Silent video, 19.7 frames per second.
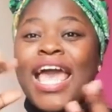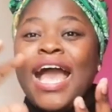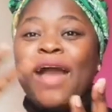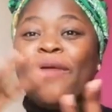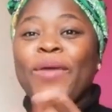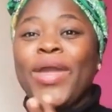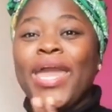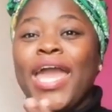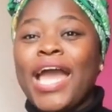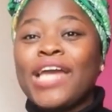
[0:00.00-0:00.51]

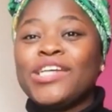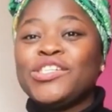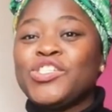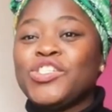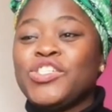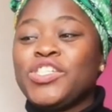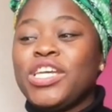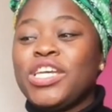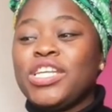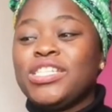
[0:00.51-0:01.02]
where I
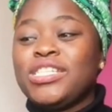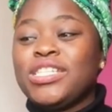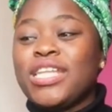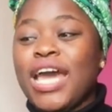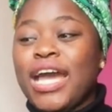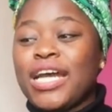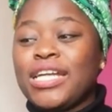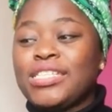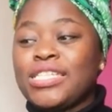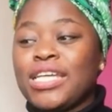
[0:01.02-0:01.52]
shared
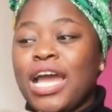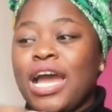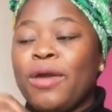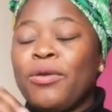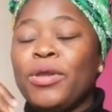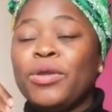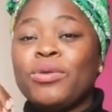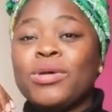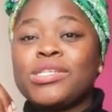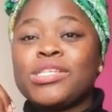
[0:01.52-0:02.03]
that
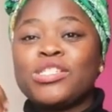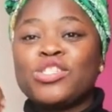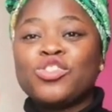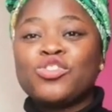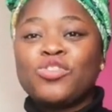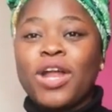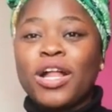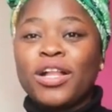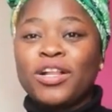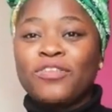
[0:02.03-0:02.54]
it was a
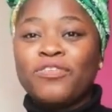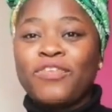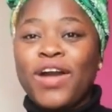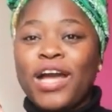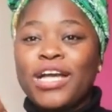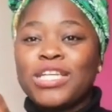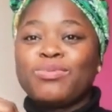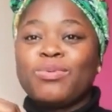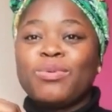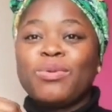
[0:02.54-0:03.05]
struggle for
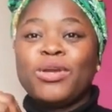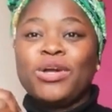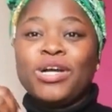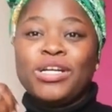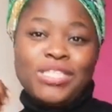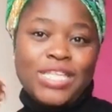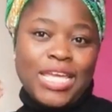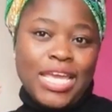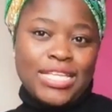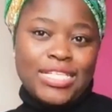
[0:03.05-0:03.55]
us when we
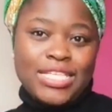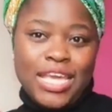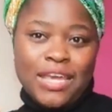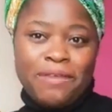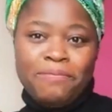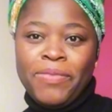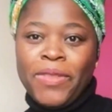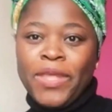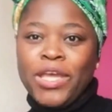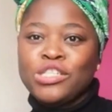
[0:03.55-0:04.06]
got to
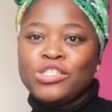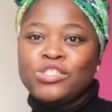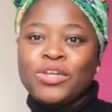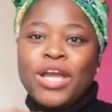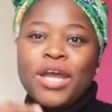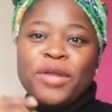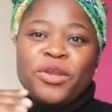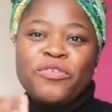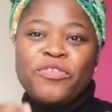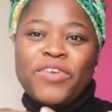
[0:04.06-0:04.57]
SA
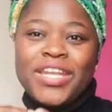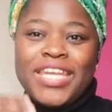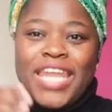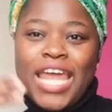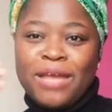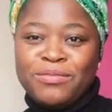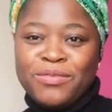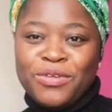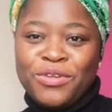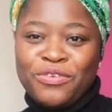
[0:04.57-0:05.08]
to kind of
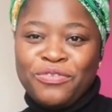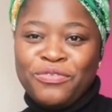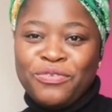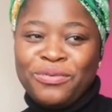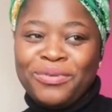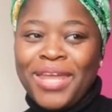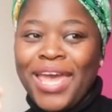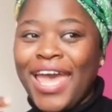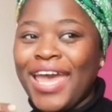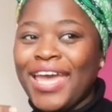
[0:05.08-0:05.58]
adapt to the
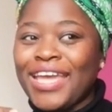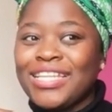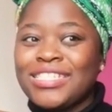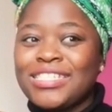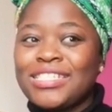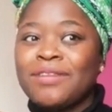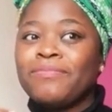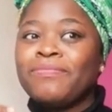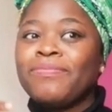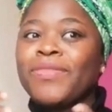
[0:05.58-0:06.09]
food.
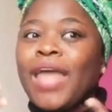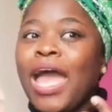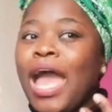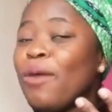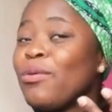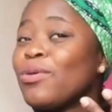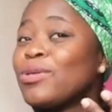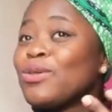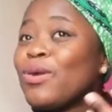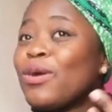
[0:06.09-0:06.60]
And
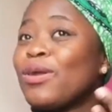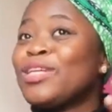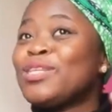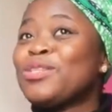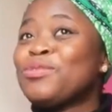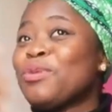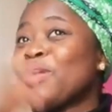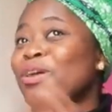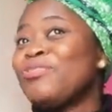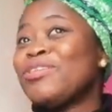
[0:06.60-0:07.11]
I was
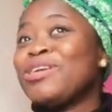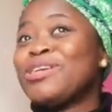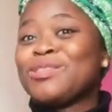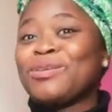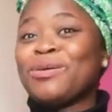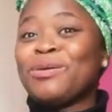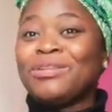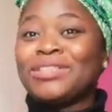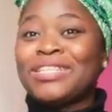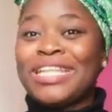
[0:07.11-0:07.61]
only 12
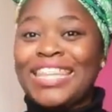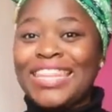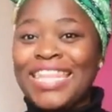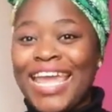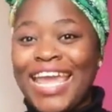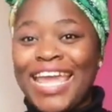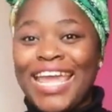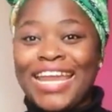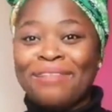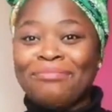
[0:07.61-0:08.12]
years old
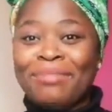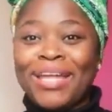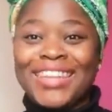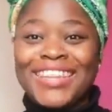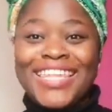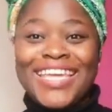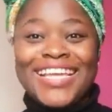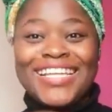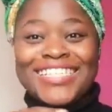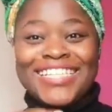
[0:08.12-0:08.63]
then,
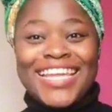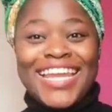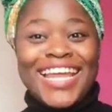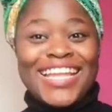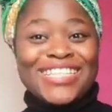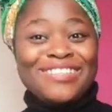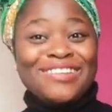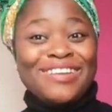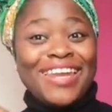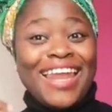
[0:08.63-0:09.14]
but things that
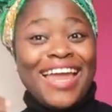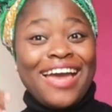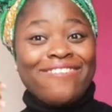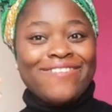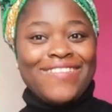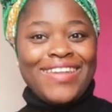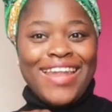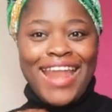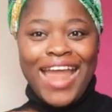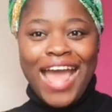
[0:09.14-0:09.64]
I do
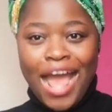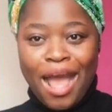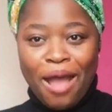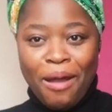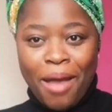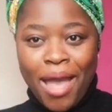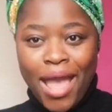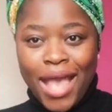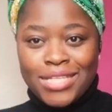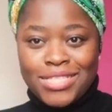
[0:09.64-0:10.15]
love
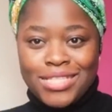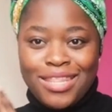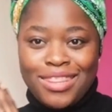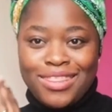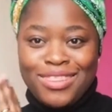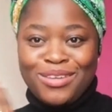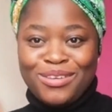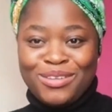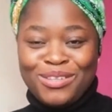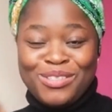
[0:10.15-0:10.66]
now as
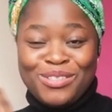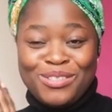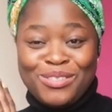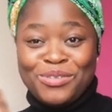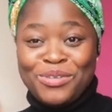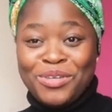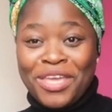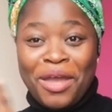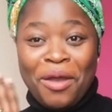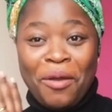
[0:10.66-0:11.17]
a
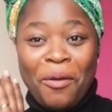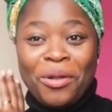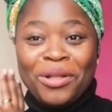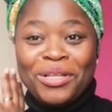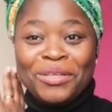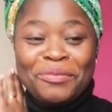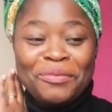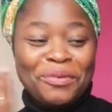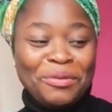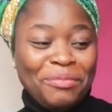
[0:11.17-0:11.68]

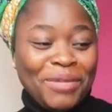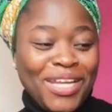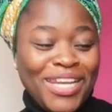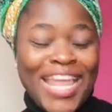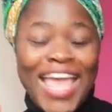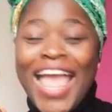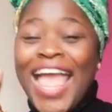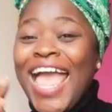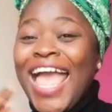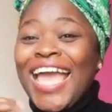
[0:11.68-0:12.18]
32-year-old
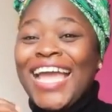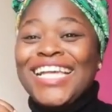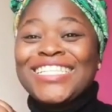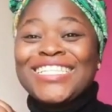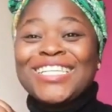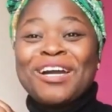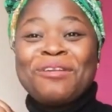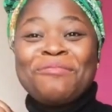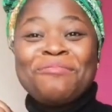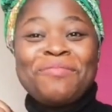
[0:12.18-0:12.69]
woman
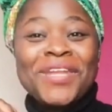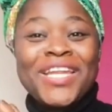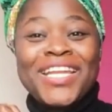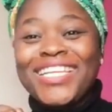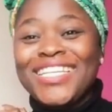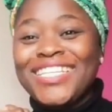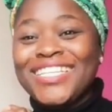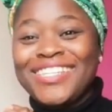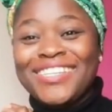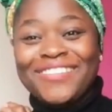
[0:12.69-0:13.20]
is
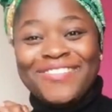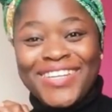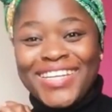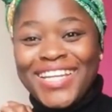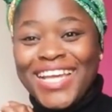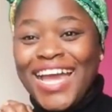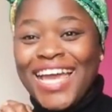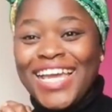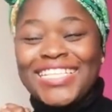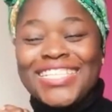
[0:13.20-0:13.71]
completely different,
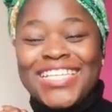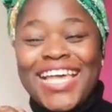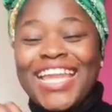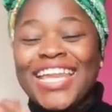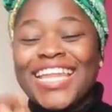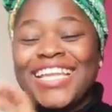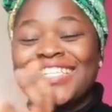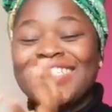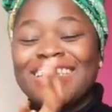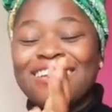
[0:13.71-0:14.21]
guys.
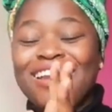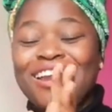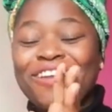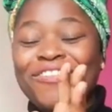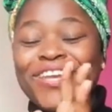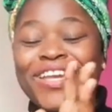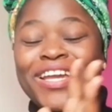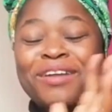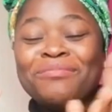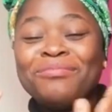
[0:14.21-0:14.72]
And in South
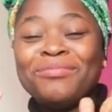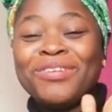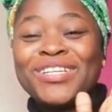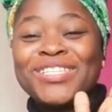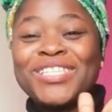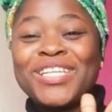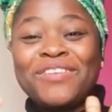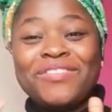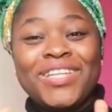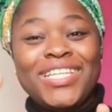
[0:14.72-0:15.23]
Africa,
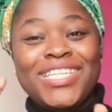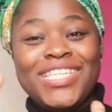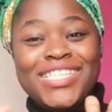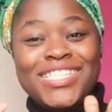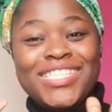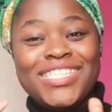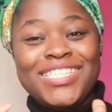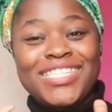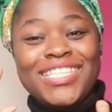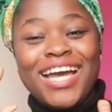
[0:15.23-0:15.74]
most of the
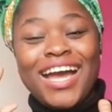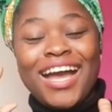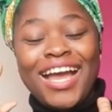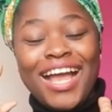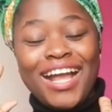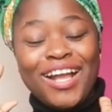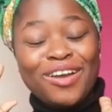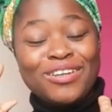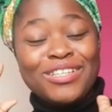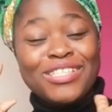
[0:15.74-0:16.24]
dishes
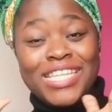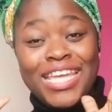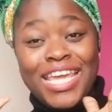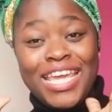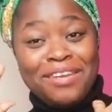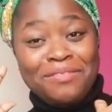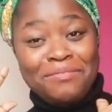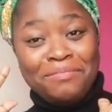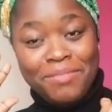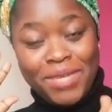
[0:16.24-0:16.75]

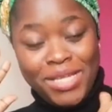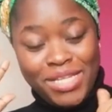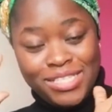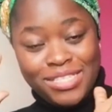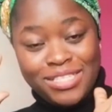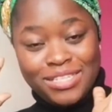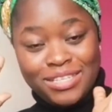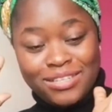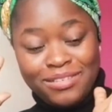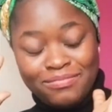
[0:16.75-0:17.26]
contain meat.